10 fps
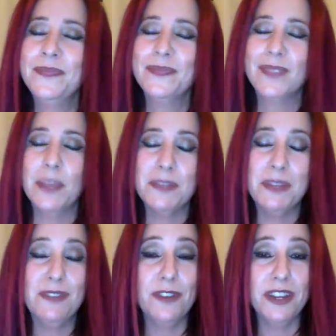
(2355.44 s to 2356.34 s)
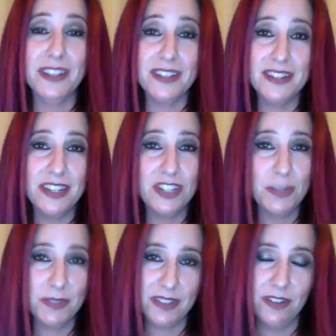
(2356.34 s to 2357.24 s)
I'm somebody very connected to Egypt
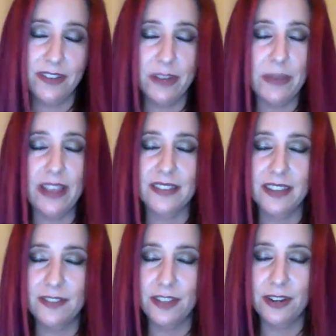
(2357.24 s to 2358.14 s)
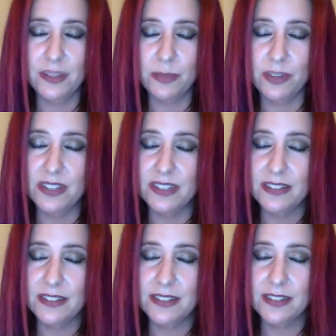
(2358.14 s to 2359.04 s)
because I know I've had a past life there as a
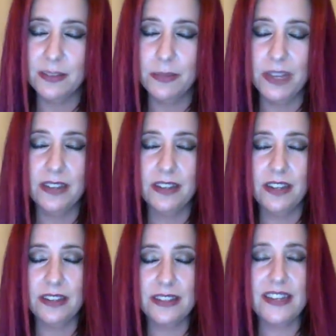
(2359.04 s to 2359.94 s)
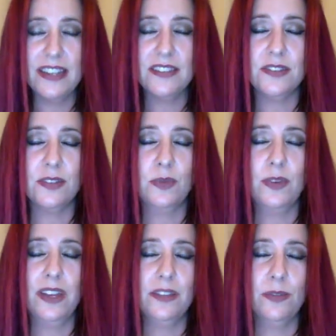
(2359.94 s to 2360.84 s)
priestess, but you know, the snakes used to
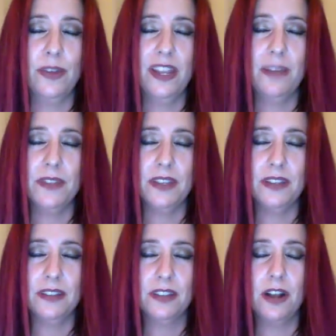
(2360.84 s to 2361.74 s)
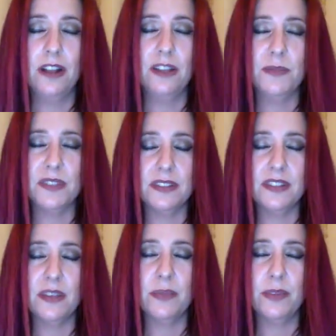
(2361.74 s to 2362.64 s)
wind their way up the columns in the
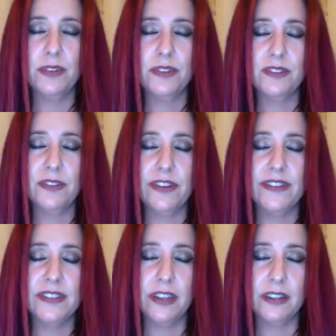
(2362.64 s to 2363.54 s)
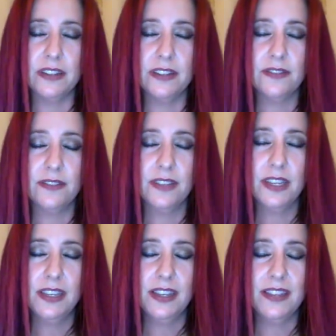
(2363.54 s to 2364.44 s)
temples. It's very seductive.
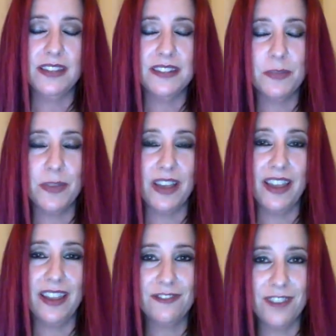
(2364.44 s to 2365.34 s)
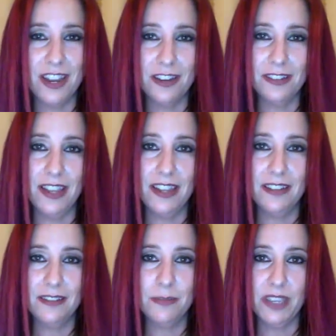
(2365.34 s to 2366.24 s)
And they did it by firelight,
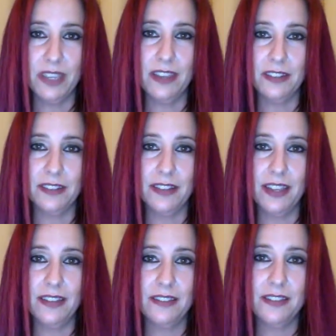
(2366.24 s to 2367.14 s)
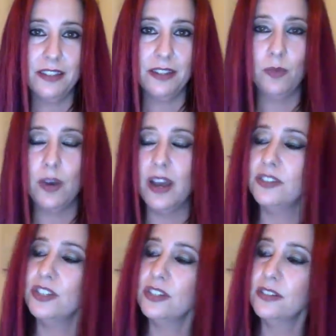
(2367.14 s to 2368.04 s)
by candlelight, so you could
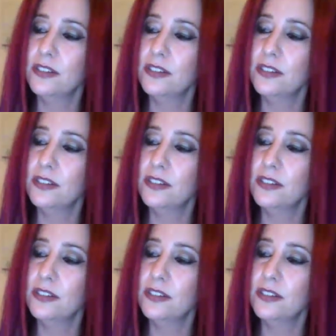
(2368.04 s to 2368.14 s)
watch.